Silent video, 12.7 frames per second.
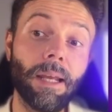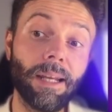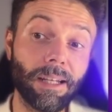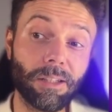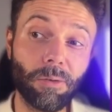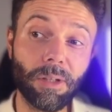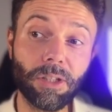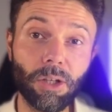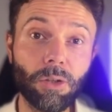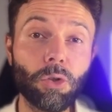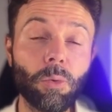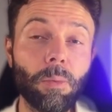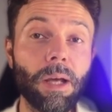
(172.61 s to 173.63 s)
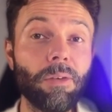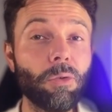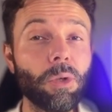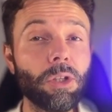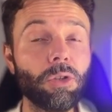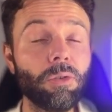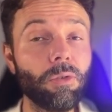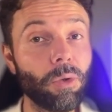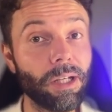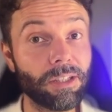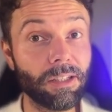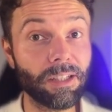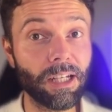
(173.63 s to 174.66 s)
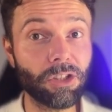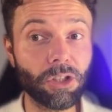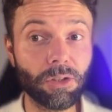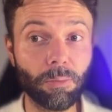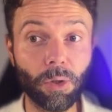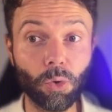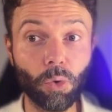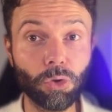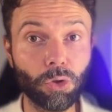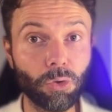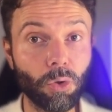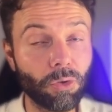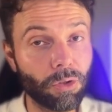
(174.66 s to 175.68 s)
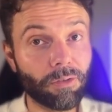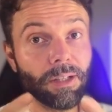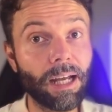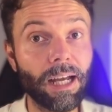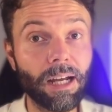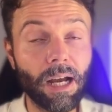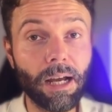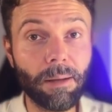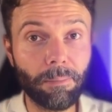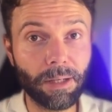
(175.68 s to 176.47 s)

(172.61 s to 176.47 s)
And as a result, you pay for each of your hesitations, but also those of the AI,